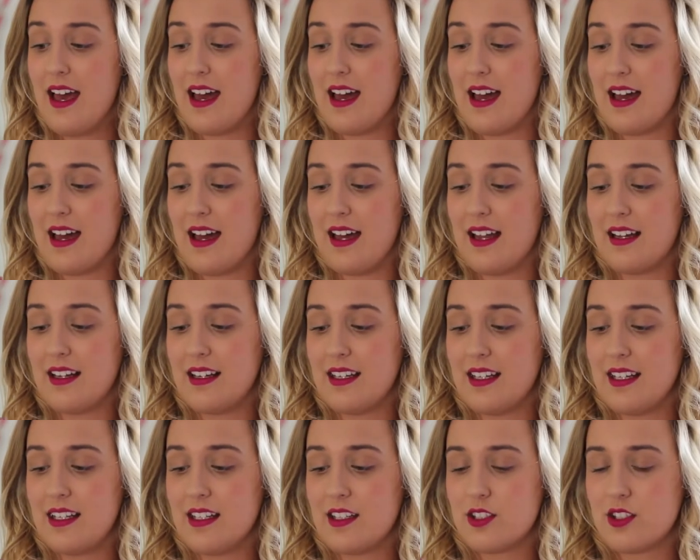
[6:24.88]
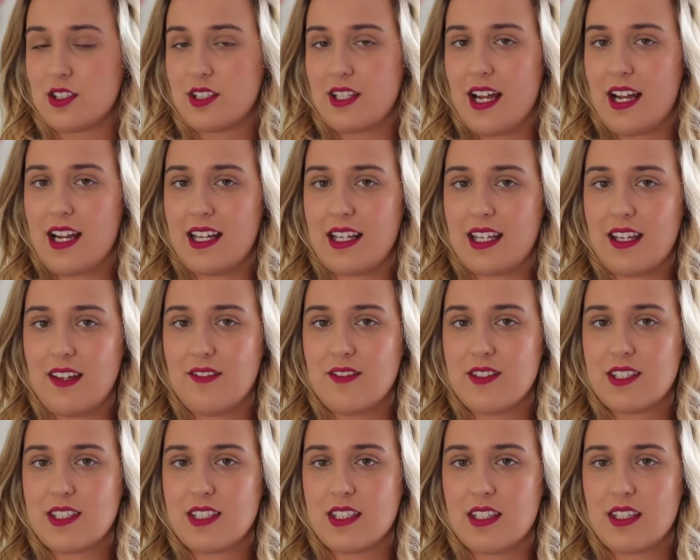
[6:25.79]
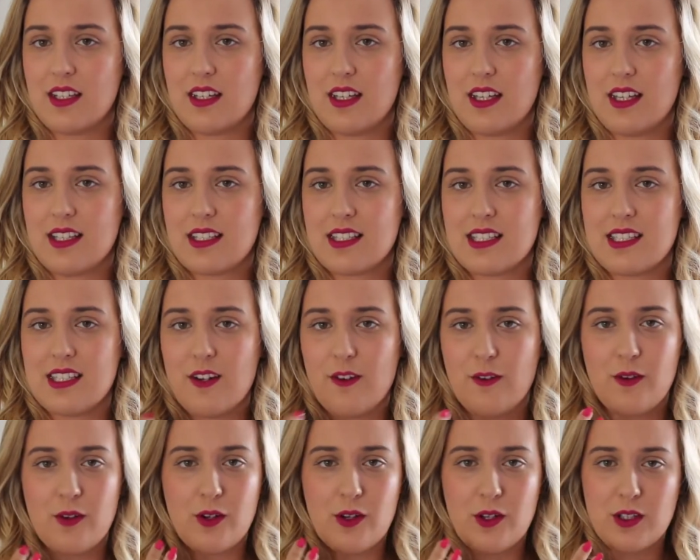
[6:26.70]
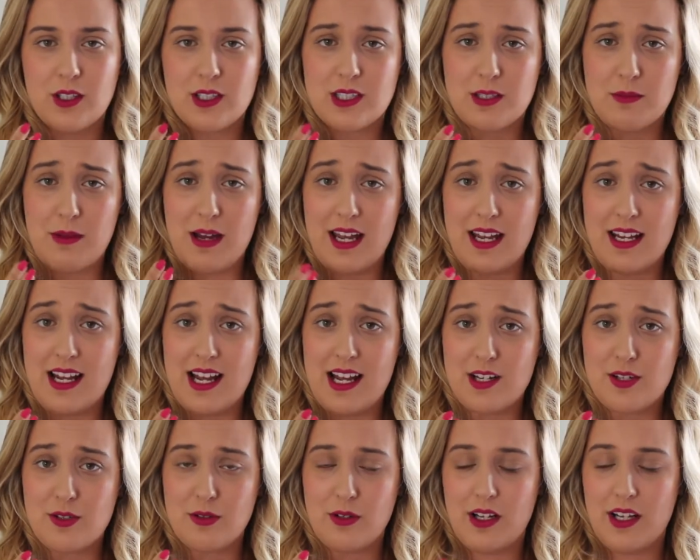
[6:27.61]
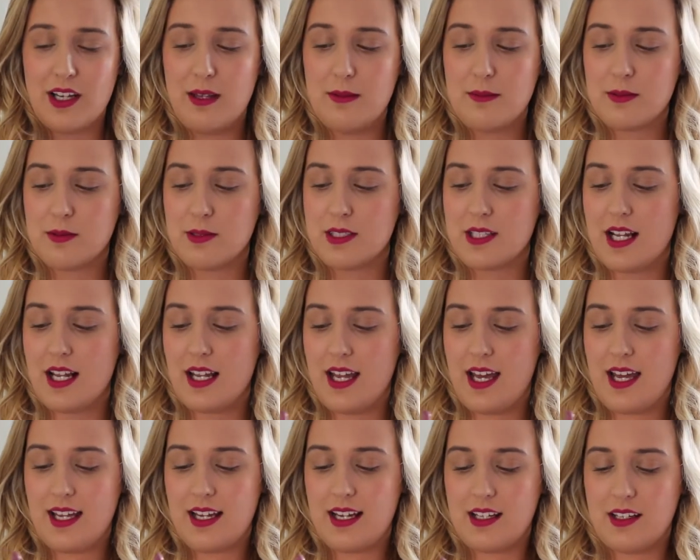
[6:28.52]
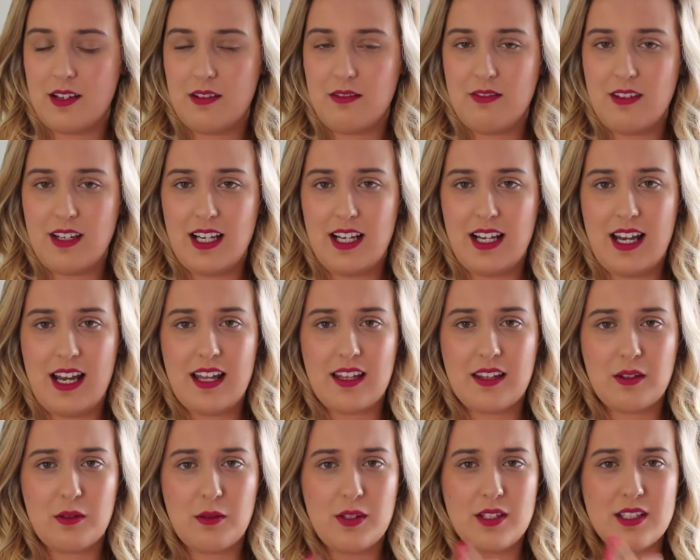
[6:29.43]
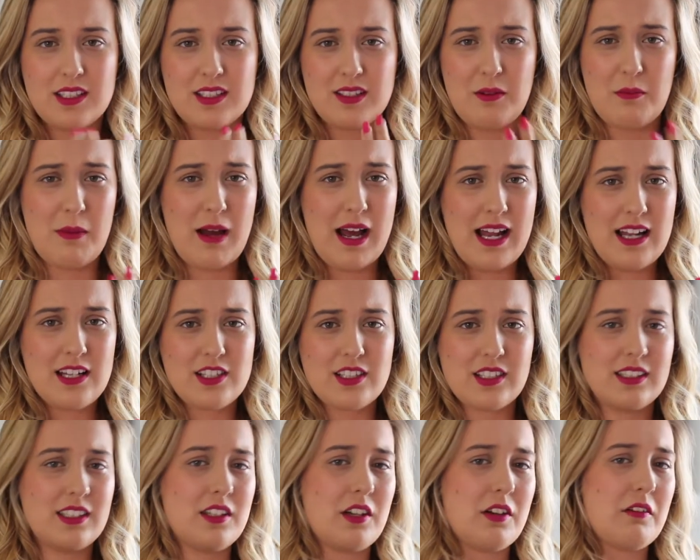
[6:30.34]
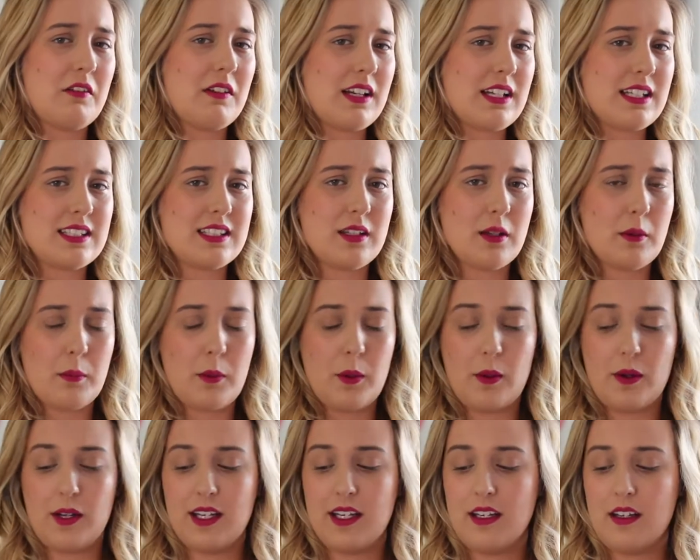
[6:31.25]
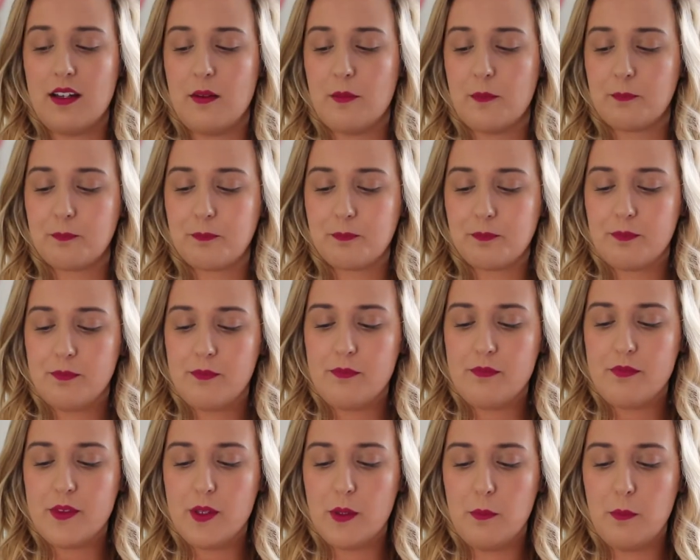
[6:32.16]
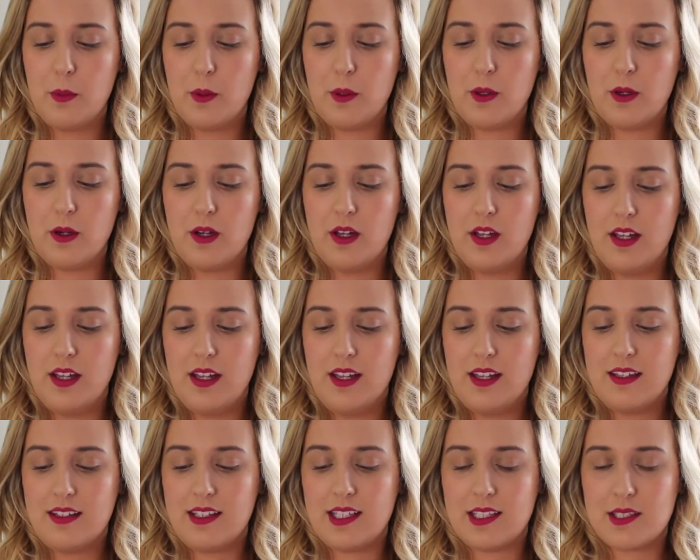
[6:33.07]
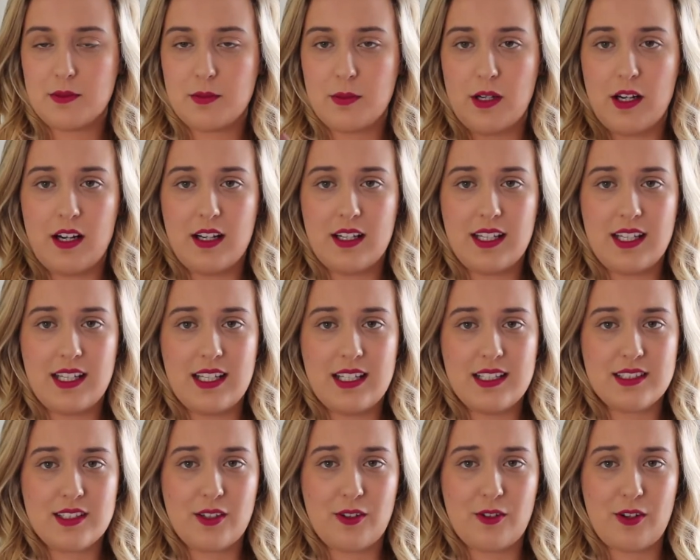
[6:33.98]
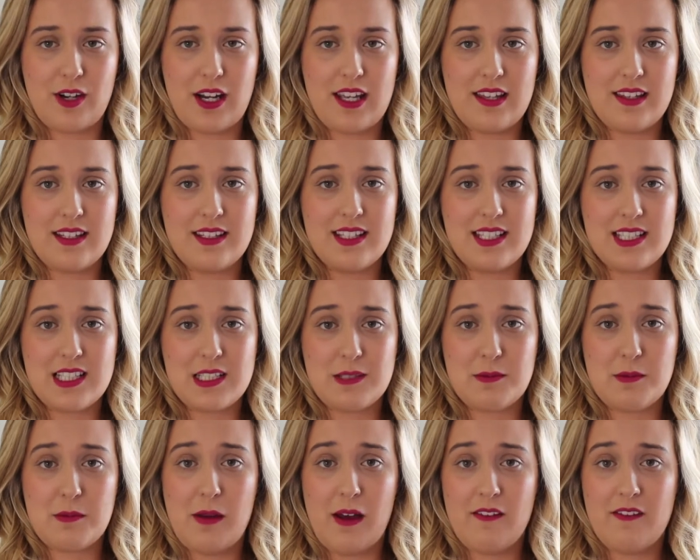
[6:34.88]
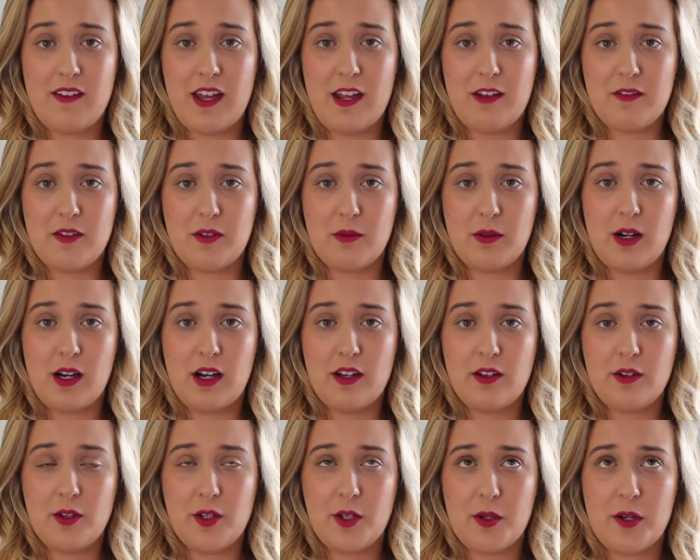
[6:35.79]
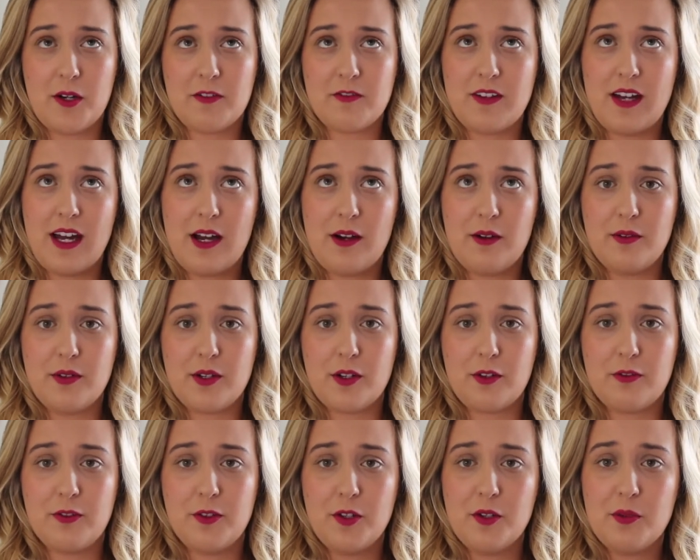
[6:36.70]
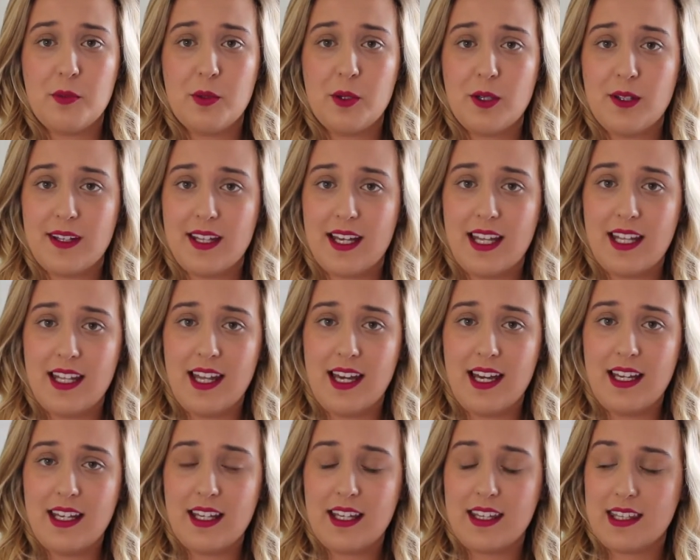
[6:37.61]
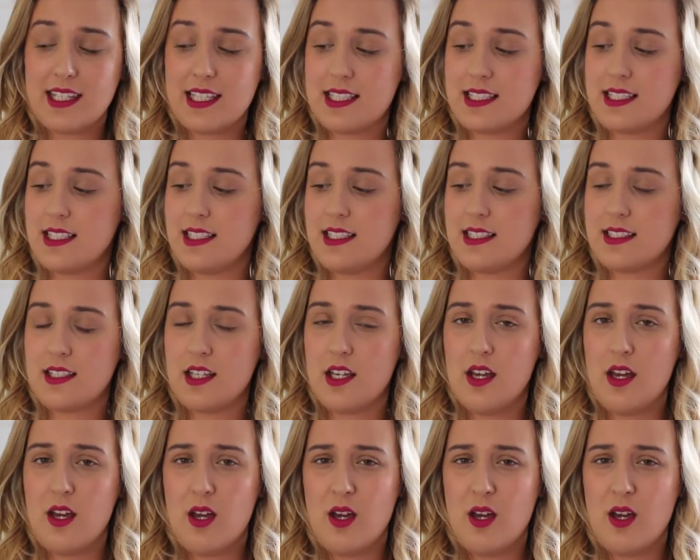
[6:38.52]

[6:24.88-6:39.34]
and it just kind of gives, it's a different colour to my natural lips, which I like. I don't really like the ones to match because I don't really see a point, but this one is great, and this has been my favourite one, although I found a few more that I like. This is